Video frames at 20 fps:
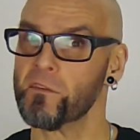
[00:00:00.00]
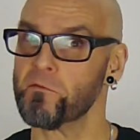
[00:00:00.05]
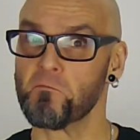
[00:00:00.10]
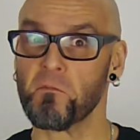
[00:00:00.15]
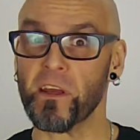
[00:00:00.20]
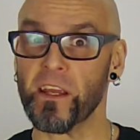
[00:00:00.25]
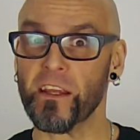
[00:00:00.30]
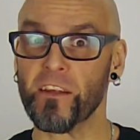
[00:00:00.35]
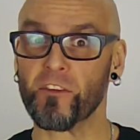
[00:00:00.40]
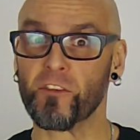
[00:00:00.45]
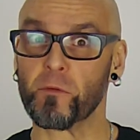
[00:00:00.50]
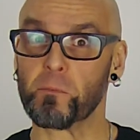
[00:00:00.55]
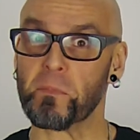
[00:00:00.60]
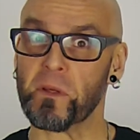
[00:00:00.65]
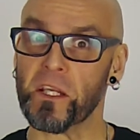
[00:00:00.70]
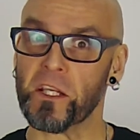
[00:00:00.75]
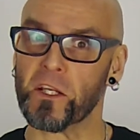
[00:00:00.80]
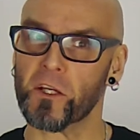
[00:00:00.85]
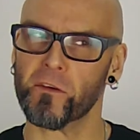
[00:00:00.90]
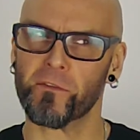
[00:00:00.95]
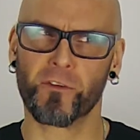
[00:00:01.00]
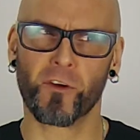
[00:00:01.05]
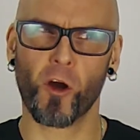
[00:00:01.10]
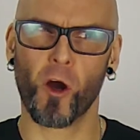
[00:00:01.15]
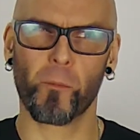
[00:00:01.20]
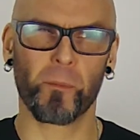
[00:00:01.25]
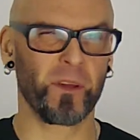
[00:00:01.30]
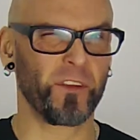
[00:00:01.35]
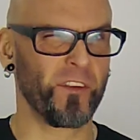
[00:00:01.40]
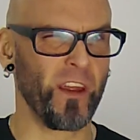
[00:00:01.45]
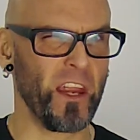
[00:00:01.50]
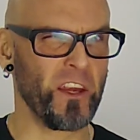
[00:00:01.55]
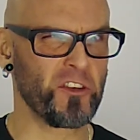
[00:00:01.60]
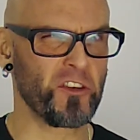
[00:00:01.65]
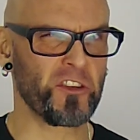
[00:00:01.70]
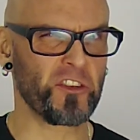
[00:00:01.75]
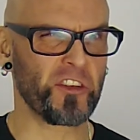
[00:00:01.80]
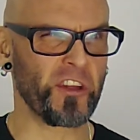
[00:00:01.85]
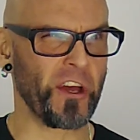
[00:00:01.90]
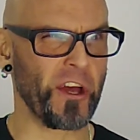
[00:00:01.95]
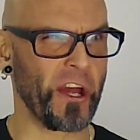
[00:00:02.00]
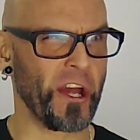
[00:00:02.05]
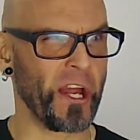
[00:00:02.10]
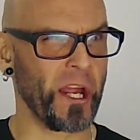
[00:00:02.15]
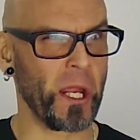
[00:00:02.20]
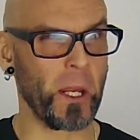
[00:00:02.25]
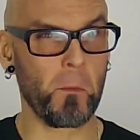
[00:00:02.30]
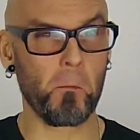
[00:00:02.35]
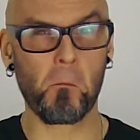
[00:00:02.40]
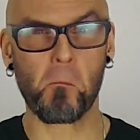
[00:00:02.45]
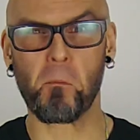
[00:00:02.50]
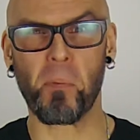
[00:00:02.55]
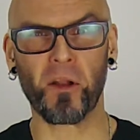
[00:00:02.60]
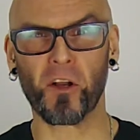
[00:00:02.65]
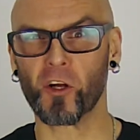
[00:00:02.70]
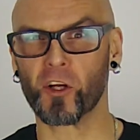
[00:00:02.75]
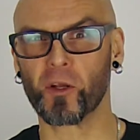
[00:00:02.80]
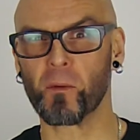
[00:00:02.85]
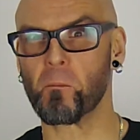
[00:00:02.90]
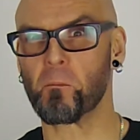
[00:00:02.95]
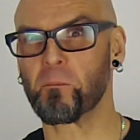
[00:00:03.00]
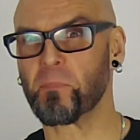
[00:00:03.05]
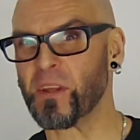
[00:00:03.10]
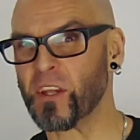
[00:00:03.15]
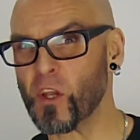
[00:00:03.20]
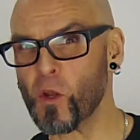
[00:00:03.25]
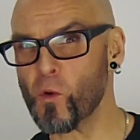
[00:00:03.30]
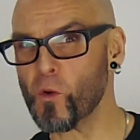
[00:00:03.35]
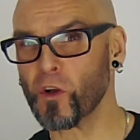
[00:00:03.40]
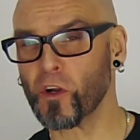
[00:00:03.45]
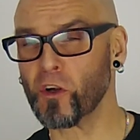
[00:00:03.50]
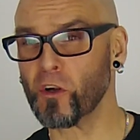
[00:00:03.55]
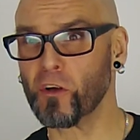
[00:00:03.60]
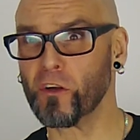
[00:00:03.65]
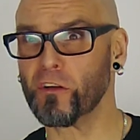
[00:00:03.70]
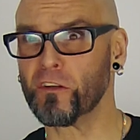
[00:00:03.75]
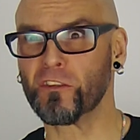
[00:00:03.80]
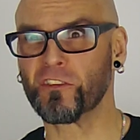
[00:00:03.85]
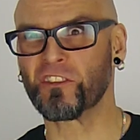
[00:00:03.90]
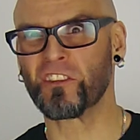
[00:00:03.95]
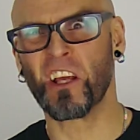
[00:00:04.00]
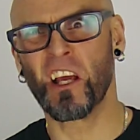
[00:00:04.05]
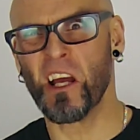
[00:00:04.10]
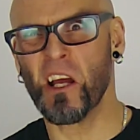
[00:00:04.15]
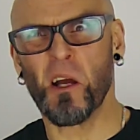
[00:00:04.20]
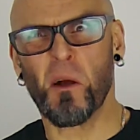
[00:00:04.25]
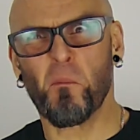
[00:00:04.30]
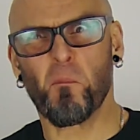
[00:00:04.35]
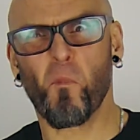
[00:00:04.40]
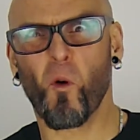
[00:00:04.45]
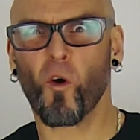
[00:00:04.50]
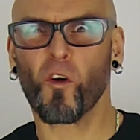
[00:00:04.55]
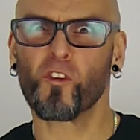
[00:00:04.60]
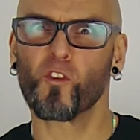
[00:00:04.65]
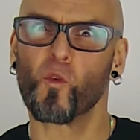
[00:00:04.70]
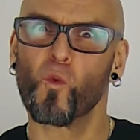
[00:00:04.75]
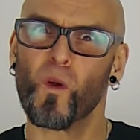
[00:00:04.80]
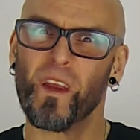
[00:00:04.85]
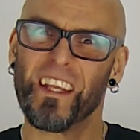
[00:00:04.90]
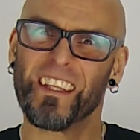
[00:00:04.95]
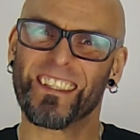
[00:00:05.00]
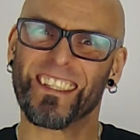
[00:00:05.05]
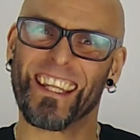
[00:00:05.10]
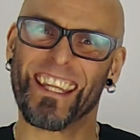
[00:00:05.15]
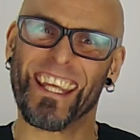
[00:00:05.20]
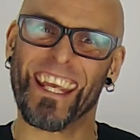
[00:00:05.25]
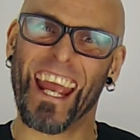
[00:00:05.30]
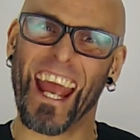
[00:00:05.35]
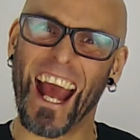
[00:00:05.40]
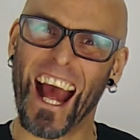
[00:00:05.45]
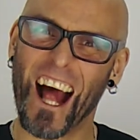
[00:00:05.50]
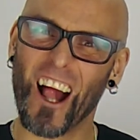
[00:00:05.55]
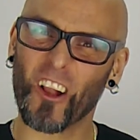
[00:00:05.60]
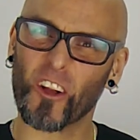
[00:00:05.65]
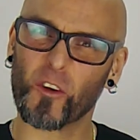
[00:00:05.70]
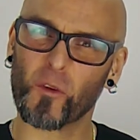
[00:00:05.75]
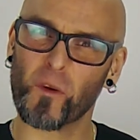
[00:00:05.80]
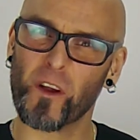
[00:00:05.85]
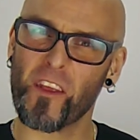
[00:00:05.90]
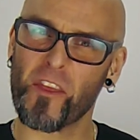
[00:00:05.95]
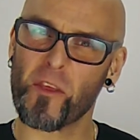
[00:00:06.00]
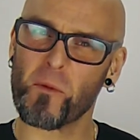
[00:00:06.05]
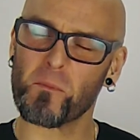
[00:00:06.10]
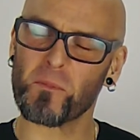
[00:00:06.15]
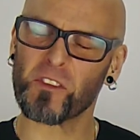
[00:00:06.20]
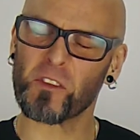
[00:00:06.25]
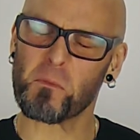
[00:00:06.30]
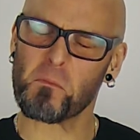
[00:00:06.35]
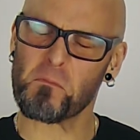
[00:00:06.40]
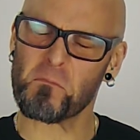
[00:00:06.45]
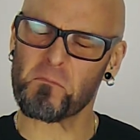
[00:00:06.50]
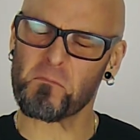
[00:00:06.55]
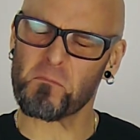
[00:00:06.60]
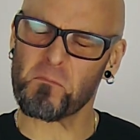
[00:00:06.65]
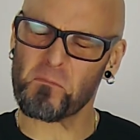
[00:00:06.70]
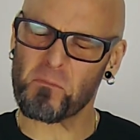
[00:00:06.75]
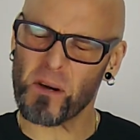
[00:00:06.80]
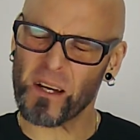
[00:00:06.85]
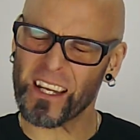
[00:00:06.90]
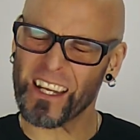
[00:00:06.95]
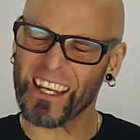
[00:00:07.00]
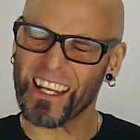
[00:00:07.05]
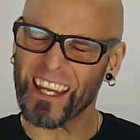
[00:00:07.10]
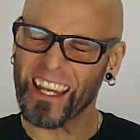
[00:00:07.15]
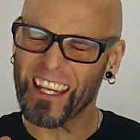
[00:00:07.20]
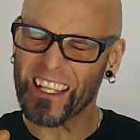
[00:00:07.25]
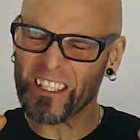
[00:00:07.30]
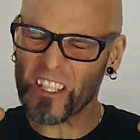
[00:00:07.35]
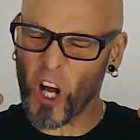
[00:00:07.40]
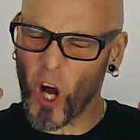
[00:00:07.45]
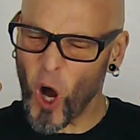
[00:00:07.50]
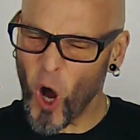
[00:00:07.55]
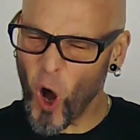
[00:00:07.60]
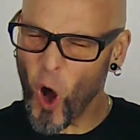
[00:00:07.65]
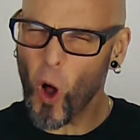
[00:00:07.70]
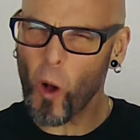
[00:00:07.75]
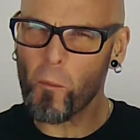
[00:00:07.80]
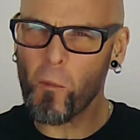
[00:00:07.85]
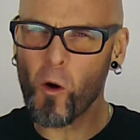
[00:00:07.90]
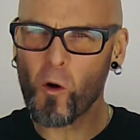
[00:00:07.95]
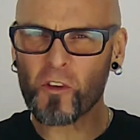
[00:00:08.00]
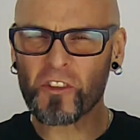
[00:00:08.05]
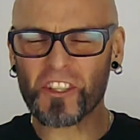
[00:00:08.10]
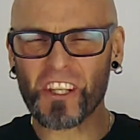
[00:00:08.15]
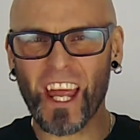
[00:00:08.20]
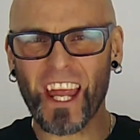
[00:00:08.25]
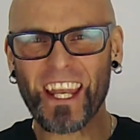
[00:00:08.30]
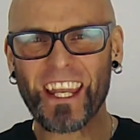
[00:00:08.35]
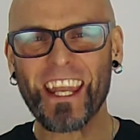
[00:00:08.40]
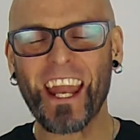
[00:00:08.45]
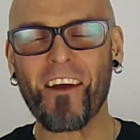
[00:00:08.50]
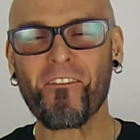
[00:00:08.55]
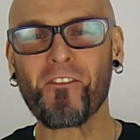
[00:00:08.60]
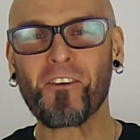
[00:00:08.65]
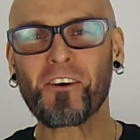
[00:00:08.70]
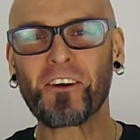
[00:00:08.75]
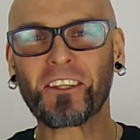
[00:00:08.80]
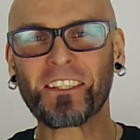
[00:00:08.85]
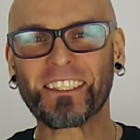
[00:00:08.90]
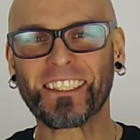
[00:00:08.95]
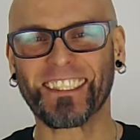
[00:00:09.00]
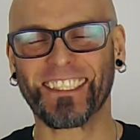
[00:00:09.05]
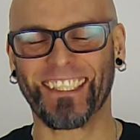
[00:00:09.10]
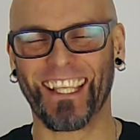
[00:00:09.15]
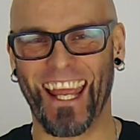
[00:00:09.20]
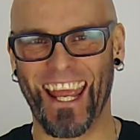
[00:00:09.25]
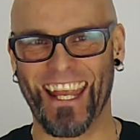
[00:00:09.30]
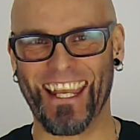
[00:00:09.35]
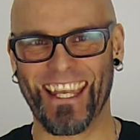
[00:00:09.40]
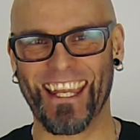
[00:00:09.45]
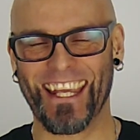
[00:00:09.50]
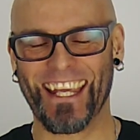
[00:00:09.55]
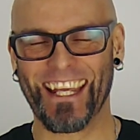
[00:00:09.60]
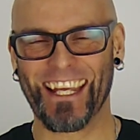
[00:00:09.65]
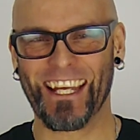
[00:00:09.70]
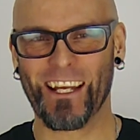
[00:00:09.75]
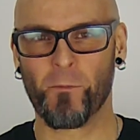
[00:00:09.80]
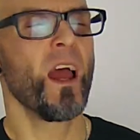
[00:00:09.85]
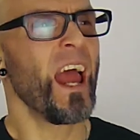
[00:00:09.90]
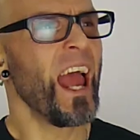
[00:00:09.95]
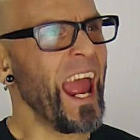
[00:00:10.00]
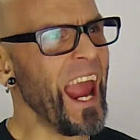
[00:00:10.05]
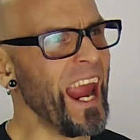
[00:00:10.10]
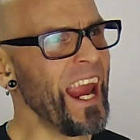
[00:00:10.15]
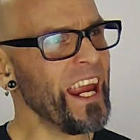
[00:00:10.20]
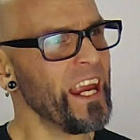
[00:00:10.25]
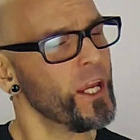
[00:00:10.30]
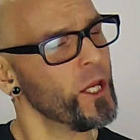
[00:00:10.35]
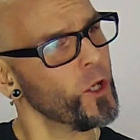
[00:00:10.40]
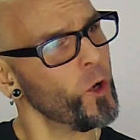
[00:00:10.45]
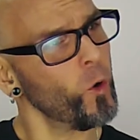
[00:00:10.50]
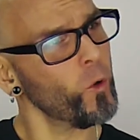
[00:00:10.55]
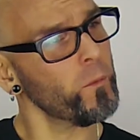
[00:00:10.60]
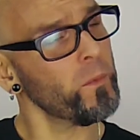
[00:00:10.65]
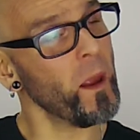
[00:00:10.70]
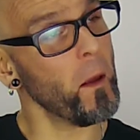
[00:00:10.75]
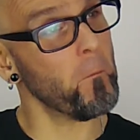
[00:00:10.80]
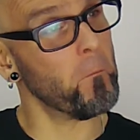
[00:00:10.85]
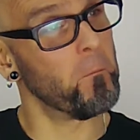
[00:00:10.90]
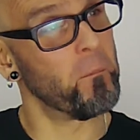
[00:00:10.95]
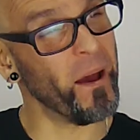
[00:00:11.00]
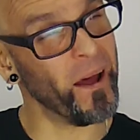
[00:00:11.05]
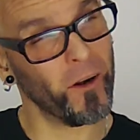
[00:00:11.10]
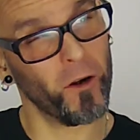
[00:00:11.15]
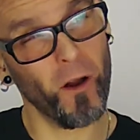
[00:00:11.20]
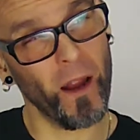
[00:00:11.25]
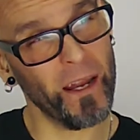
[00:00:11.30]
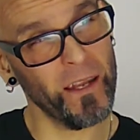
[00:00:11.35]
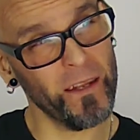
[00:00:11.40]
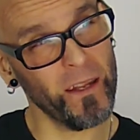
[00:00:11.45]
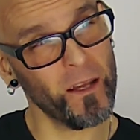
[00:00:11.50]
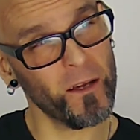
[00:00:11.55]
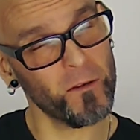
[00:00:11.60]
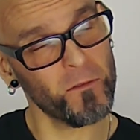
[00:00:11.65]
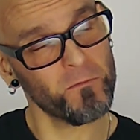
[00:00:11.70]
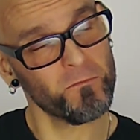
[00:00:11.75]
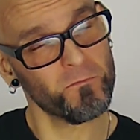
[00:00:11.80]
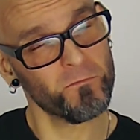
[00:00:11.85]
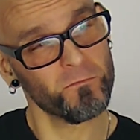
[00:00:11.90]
They speak of computation time, better computers, more tweaks to the algorithms, but it is almost never said, hey, you know what would be a better idea?